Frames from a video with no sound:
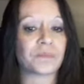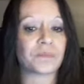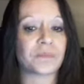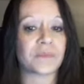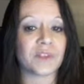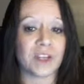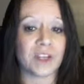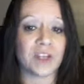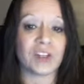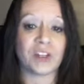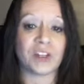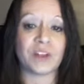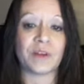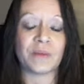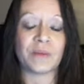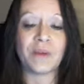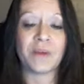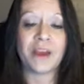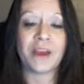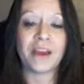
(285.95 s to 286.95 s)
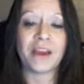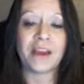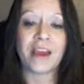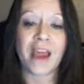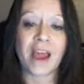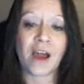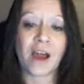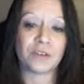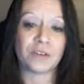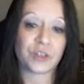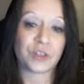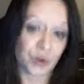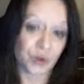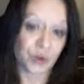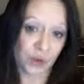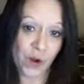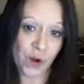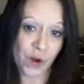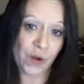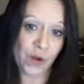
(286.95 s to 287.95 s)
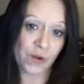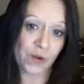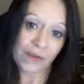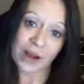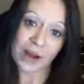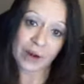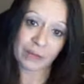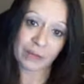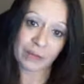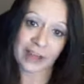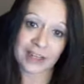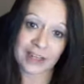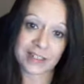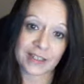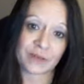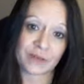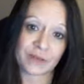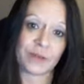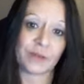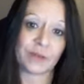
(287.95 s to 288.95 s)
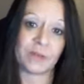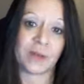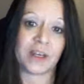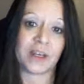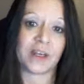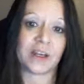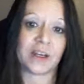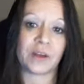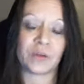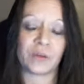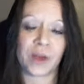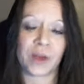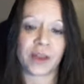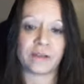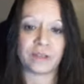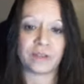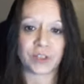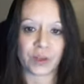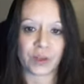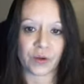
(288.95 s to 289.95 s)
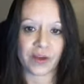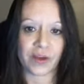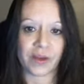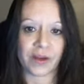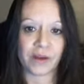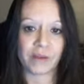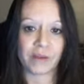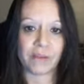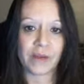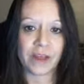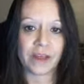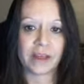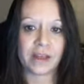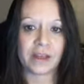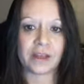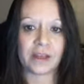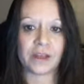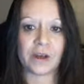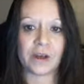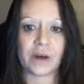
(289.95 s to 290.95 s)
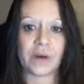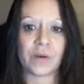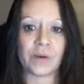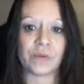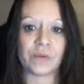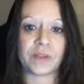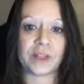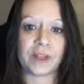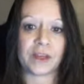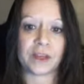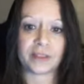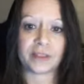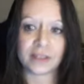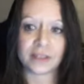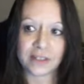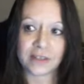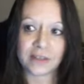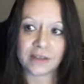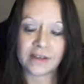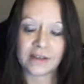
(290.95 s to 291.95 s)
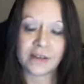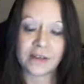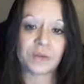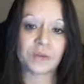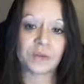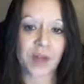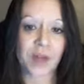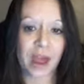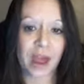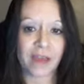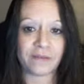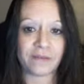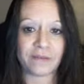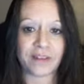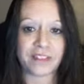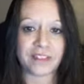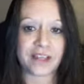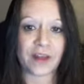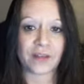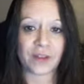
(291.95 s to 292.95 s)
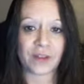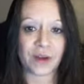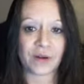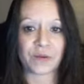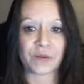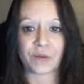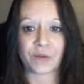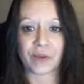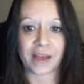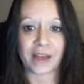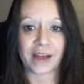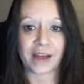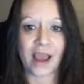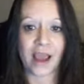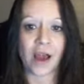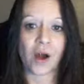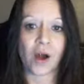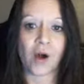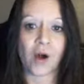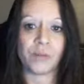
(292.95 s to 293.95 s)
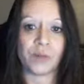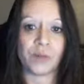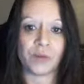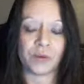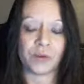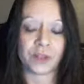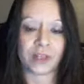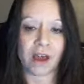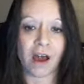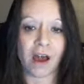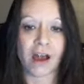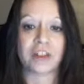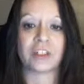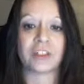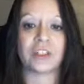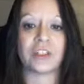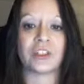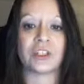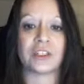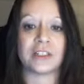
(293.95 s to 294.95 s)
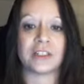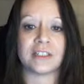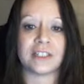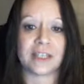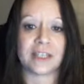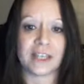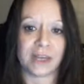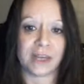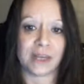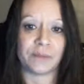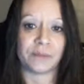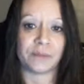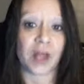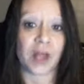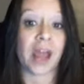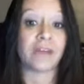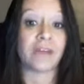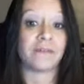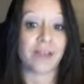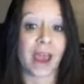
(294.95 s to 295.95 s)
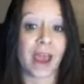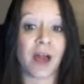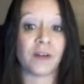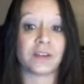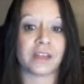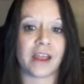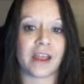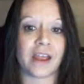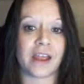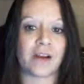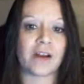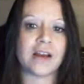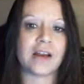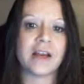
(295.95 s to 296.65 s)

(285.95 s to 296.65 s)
teaching them how to grow phytoplankton would be a good way of showing them, that life is out there and we can help with the oxygen to keep life out there.